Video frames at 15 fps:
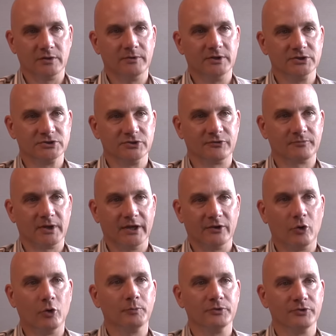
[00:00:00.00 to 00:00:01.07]
in the munitions
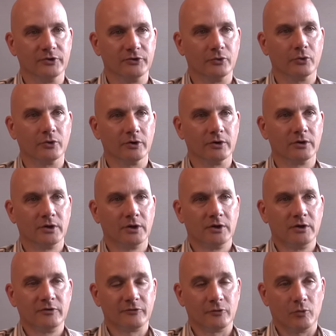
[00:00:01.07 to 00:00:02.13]
plant opened the door
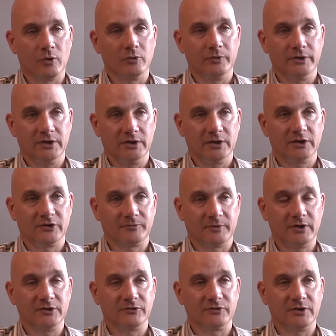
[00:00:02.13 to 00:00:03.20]
for what we
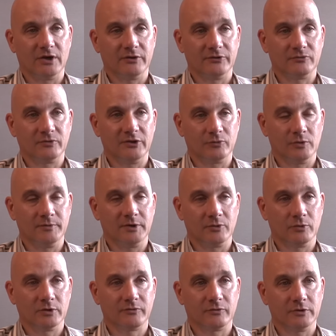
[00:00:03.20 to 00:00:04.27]
experience now as women in
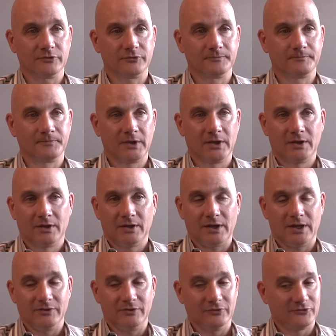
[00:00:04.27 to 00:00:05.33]
the workforce.
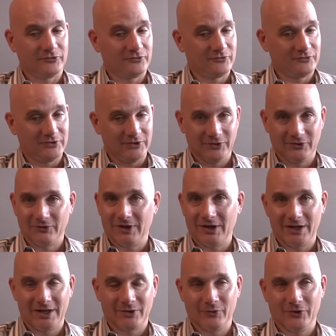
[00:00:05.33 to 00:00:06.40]
And there's still a
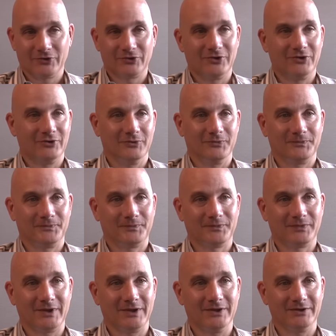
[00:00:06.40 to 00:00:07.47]
lot of work to do,
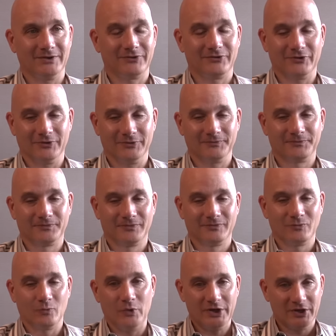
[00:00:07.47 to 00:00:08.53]
and so
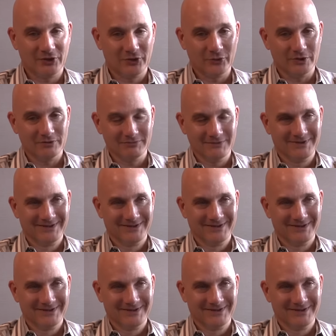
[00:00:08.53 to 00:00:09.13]
we can do it.